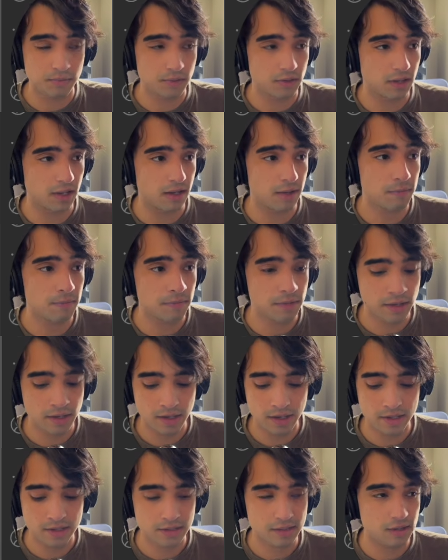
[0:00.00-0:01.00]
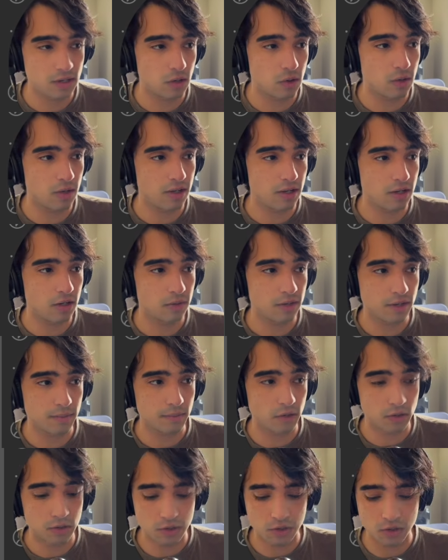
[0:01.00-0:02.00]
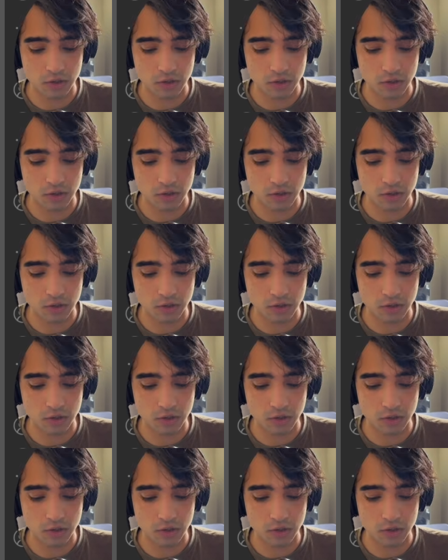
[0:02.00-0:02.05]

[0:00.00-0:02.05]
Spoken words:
Okay, so here what I'm going to